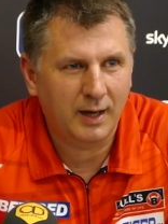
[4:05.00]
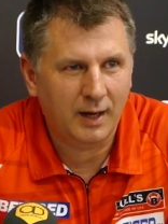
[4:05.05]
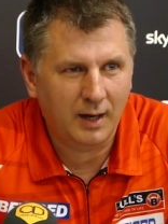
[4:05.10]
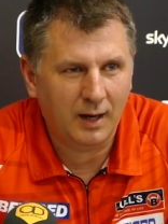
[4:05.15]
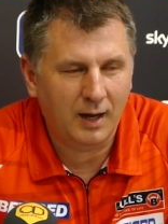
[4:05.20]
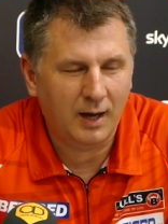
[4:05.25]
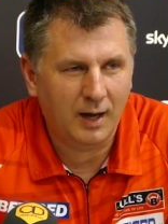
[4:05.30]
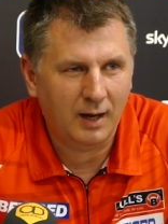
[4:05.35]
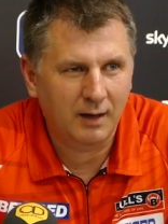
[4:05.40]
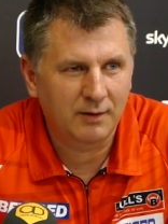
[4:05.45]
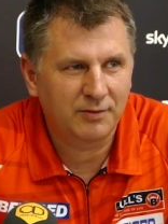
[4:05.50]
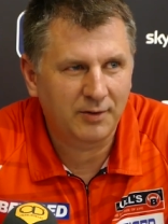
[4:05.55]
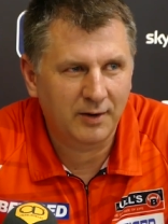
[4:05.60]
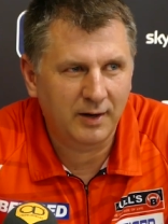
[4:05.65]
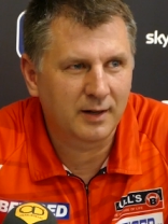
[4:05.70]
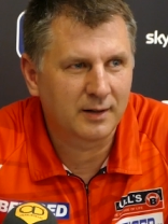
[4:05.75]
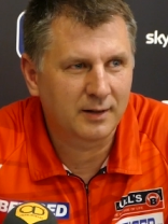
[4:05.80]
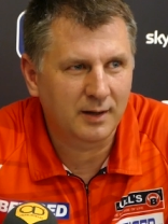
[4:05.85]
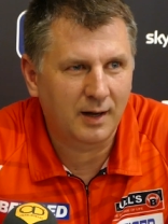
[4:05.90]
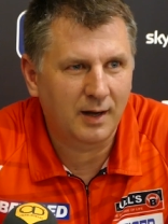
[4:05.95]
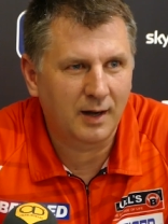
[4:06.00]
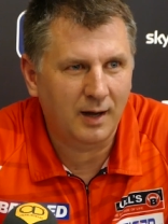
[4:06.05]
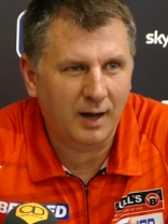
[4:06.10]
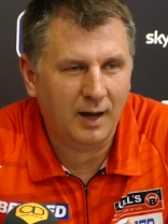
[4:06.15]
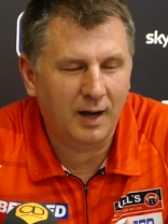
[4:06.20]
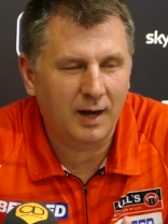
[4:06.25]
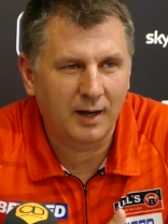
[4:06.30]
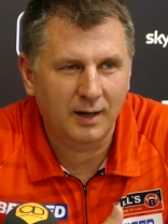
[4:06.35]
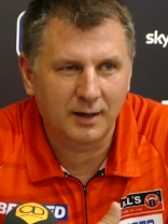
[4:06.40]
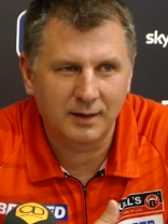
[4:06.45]
I felt
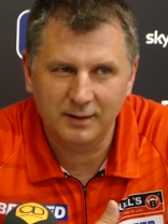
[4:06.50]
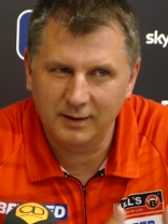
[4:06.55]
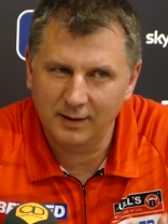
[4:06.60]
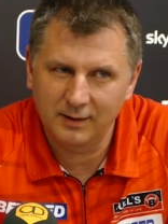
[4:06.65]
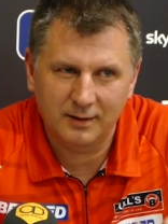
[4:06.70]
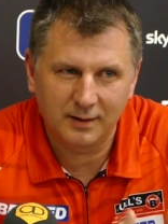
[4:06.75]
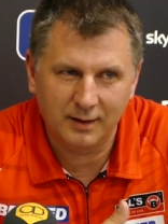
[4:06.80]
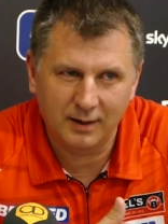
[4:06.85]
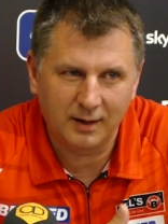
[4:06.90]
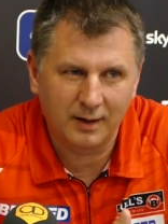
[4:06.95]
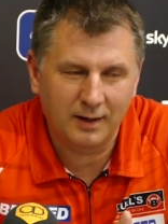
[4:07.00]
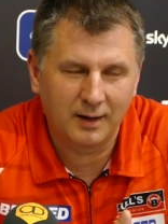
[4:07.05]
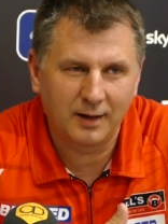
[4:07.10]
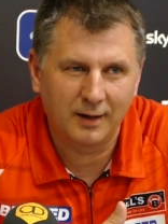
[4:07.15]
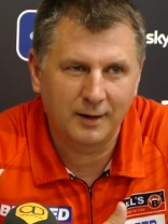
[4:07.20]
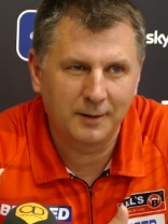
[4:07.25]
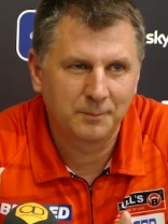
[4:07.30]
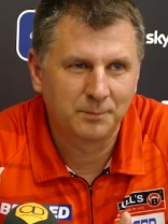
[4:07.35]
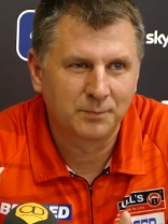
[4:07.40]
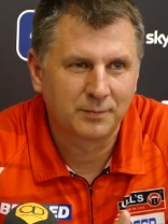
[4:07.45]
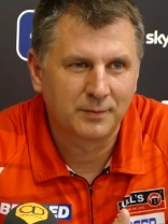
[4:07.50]
I need a